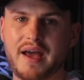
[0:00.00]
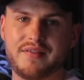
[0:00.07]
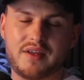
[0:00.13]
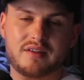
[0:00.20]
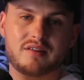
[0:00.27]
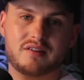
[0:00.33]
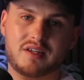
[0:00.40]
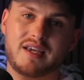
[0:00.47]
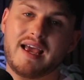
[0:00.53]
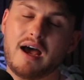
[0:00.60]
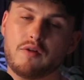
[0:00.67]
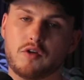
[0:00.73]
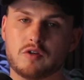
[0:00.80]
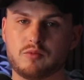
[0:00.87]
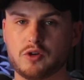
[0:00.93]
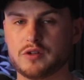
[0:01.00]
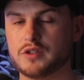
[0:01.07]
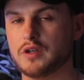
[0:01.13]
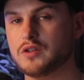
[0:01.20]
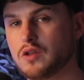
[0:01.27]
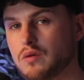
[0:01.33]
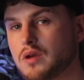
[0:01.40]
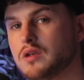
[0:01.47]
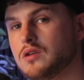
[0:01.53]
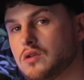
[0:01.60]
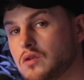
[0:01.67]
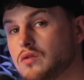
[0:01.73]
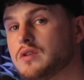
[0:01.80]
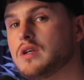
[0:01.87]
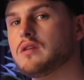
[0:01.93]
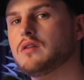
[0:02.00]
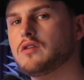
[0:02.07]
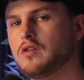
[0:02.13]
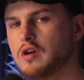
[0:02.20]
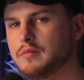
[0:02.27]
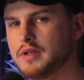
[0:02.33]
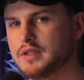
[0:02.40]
and then see how those products are doing using the Chrome